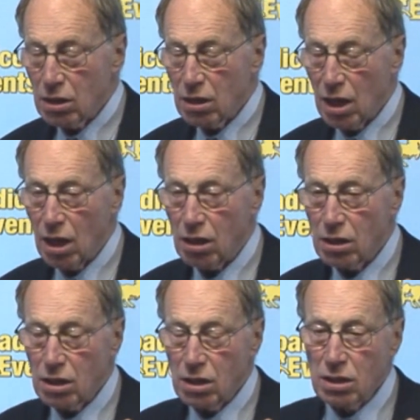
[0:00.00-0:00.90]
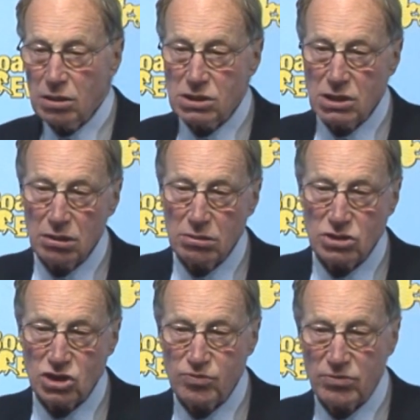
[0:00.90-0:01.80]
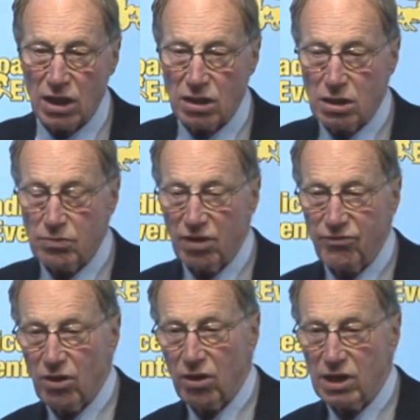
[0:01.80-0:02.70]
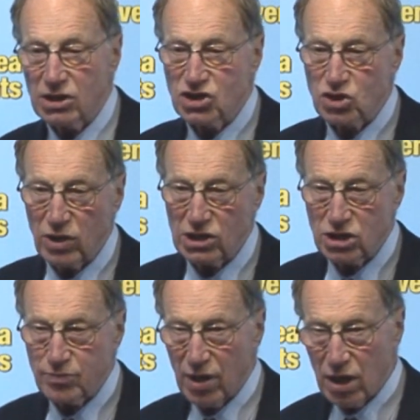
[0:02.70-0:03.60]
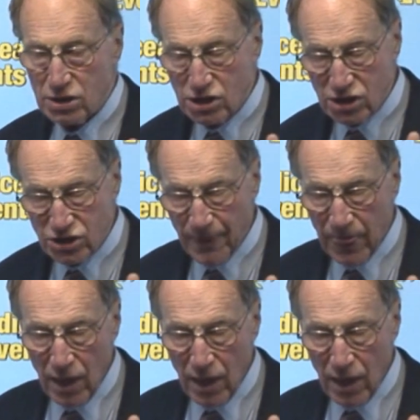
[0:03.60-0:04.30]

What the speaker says: Now, Cyril Smith, before he switched parties,